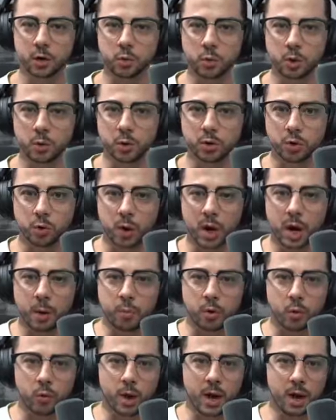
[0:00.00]
we would wrap
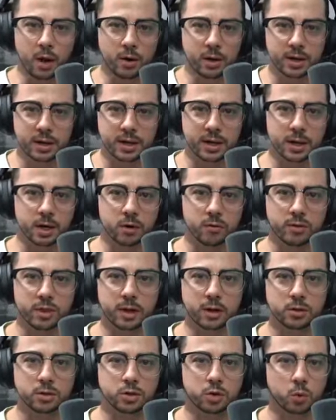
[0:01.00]
around and get over
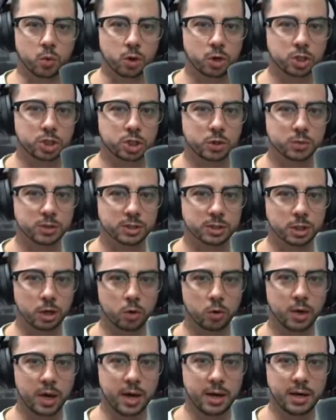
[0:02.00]
there to where she was
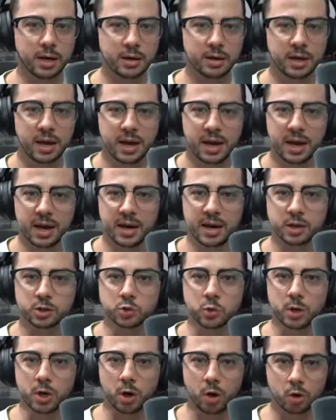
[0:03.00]
located, and as
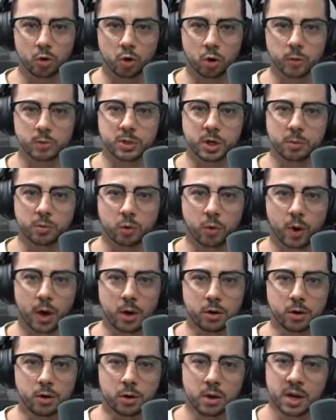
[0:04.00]
we all grouped up
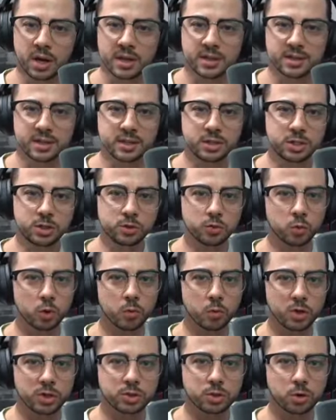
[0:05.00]
around her, this is
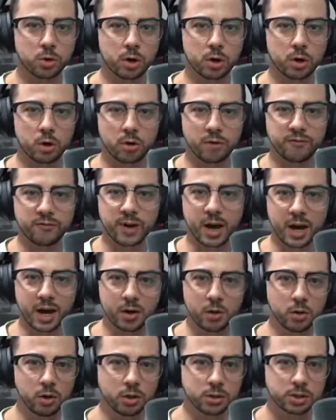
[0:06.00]
when we started our
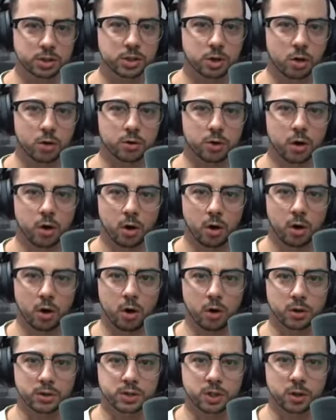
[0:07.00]
final assault
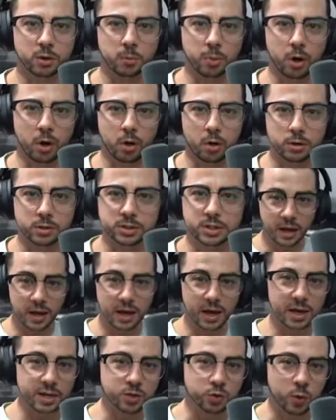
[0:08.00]
onto the balls.
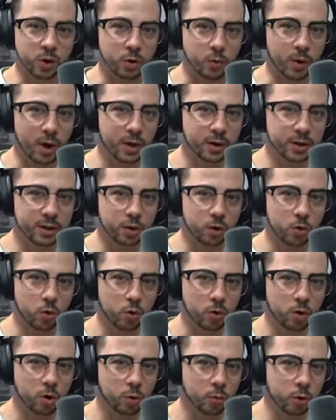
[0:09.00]
As we rounded the
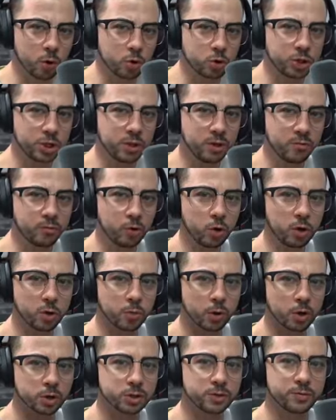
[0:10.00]
corner approaching the void
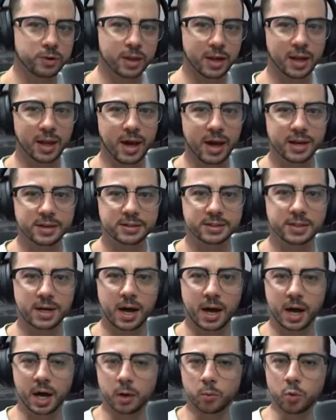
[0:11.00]
boss for the last
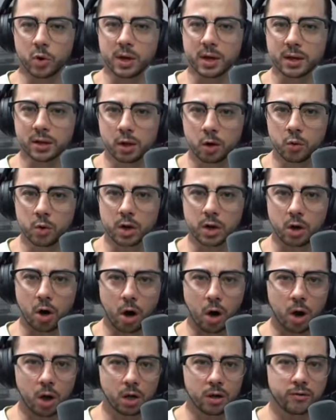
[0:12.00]
time, we unloaded
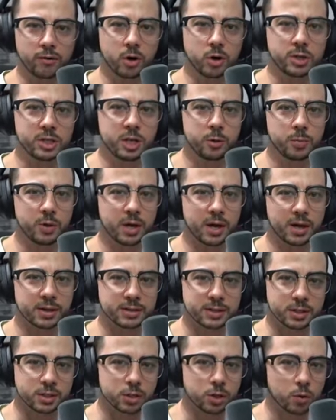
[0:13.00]
all of our
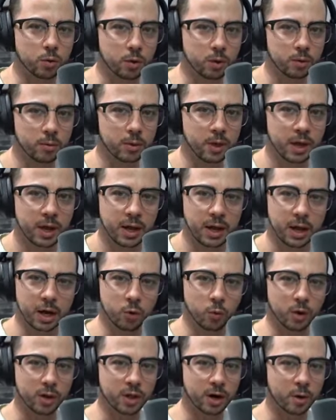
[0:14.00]
DPS into her, and
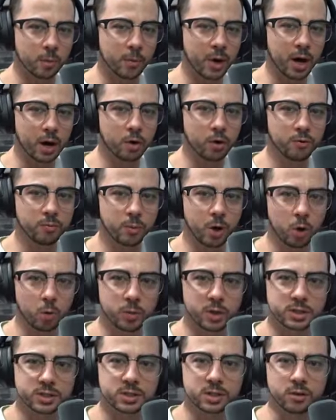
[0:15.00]
within a matter of
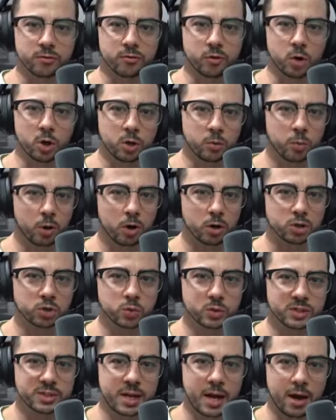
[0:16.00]
moments, the void boss
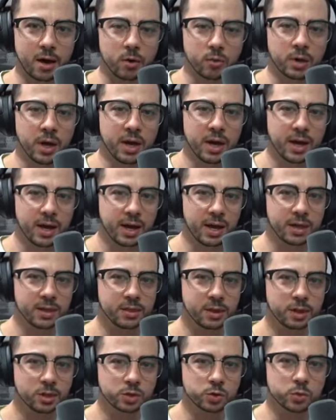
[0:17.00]
was down, and
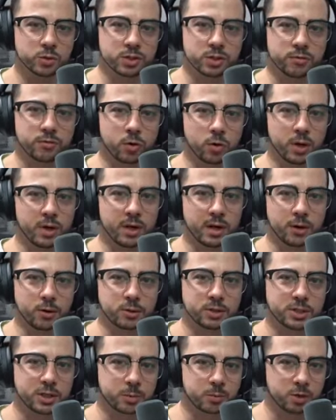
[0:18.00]
this was a void
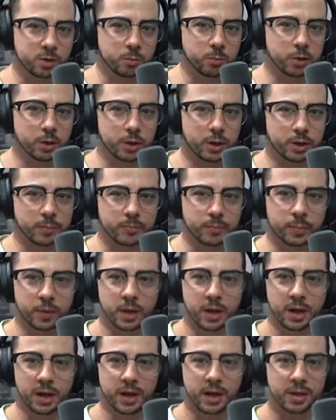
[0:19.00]
intercept complete.
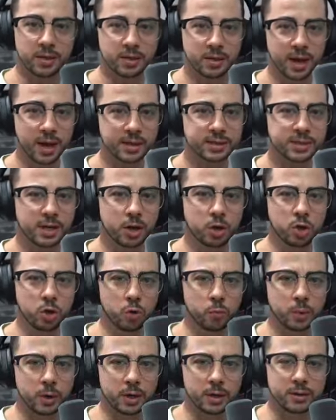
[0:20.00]
And that's how you
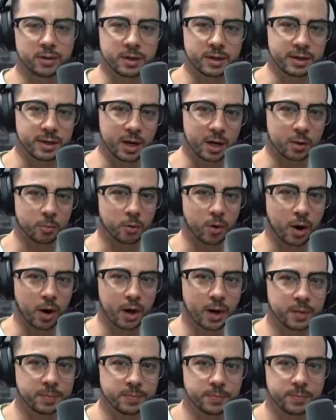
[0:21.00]
beat the dead
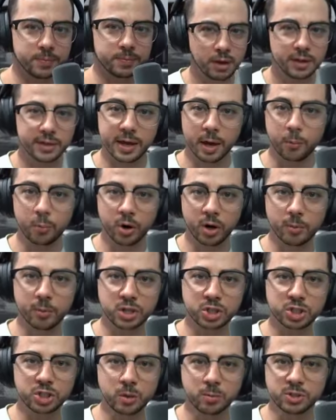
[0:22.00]
Bride. That pretty much
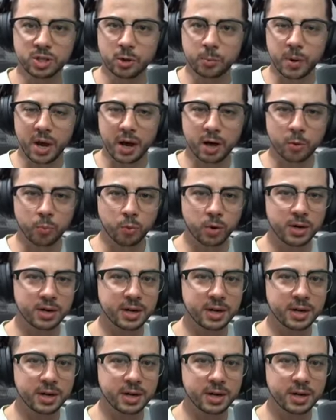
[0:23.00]
sums up how to bring